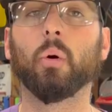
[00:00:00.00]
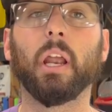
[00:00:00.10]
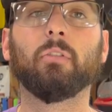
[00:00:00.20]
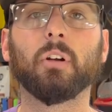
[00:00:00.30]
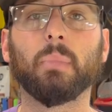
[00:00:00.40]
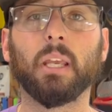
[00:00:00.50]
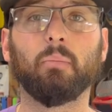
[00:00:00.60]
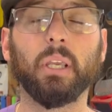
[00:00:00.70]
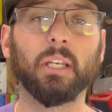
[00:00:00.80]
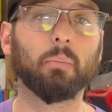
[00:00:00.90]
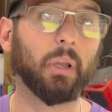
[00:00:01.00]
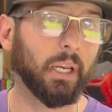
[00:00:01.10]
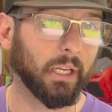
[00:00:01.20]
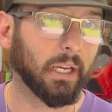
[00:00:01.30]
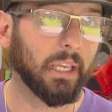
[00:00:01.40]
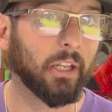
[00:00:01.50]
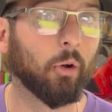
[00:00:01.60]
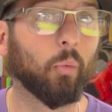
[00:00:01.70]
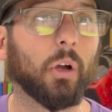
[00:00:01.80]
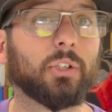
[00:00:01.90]
whatever it may be, depending again
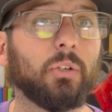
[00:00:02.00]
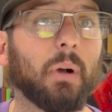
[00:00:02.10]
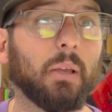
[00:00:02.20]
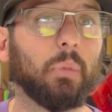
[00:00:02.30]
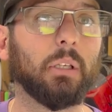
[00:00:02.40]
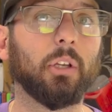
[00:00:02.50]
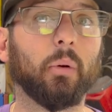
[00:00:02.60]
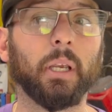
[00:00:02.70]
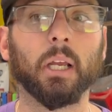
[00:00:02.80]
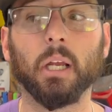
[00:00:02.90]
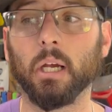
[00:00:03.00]
on what you might be doing.